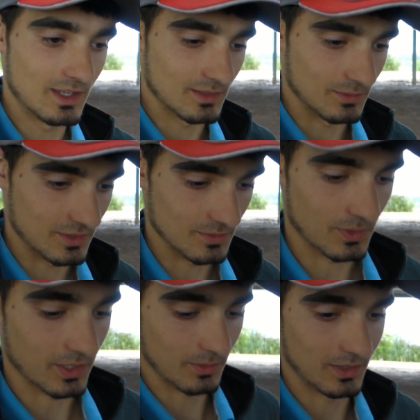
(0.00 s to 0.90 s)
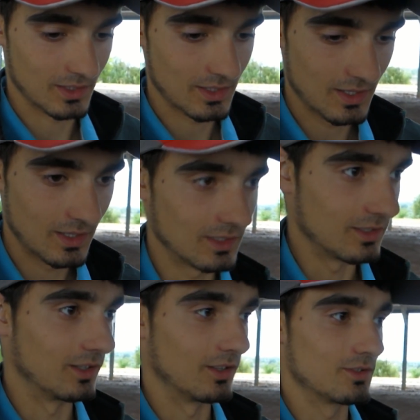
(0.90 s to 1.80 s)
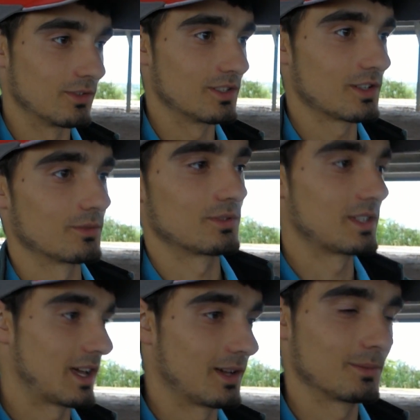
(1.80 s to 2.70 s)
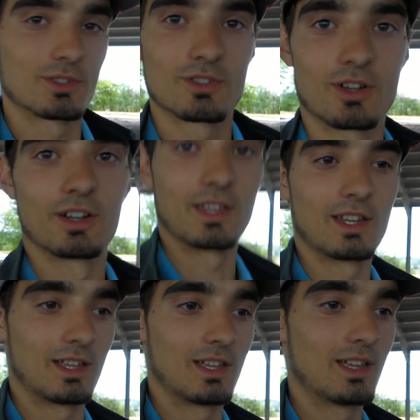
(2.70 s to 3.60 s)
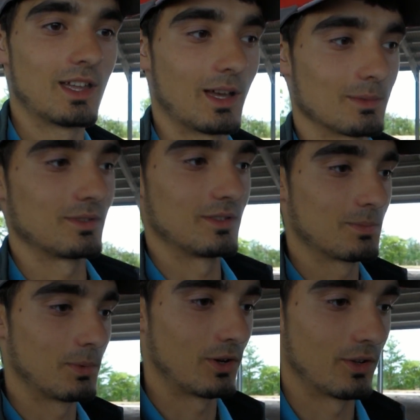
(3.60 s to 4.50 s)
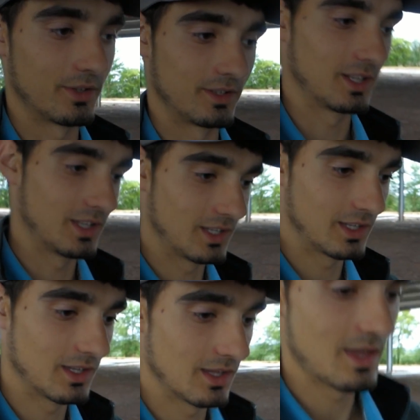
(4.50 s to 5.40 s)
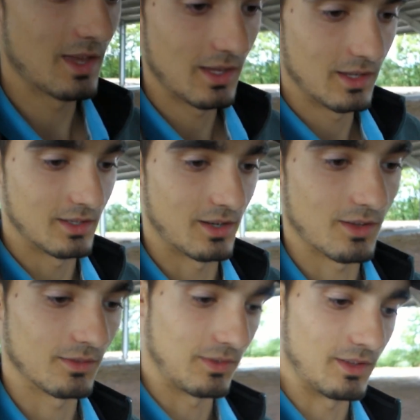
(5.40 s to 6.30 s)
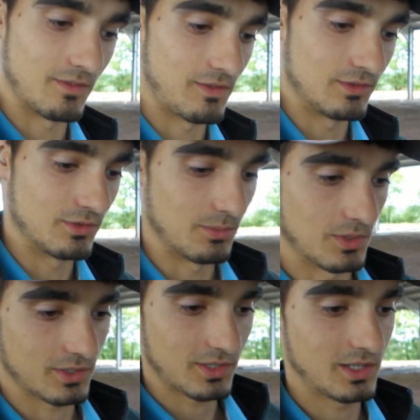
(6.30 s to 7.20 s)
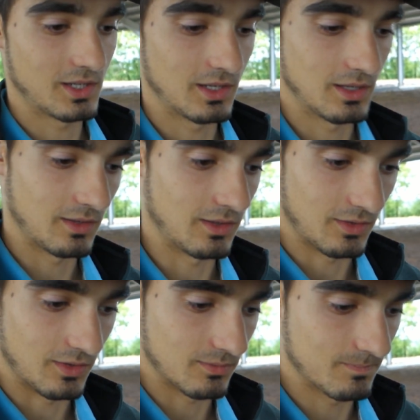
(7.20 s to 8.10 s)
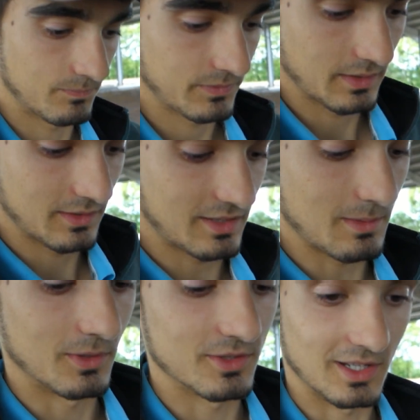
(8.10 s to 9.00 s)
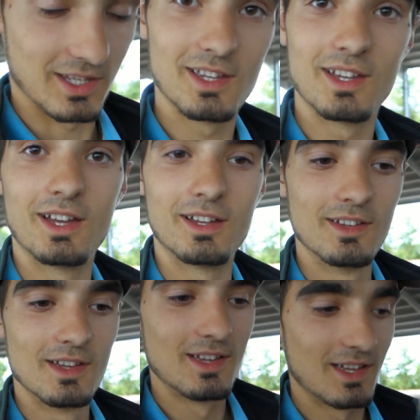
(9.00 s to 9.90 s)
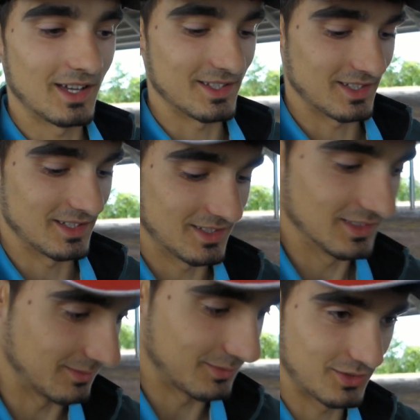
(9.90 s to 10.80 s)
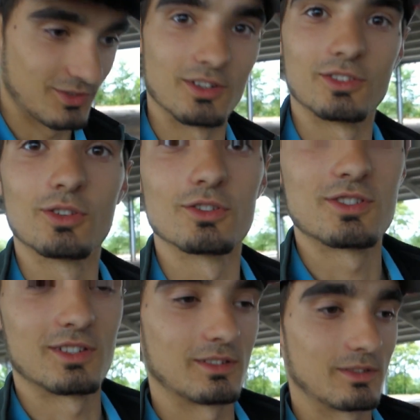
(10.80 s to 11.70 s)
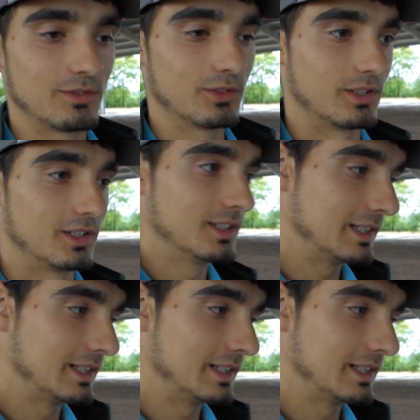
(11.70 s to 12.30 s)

Which is why we're, you know, doing this whole setup, just trying to get it absolutely spot on, and, you know, hopefully in the future it works, you know, seamlessly as it is. I'm just trying to dodge things on the floor here.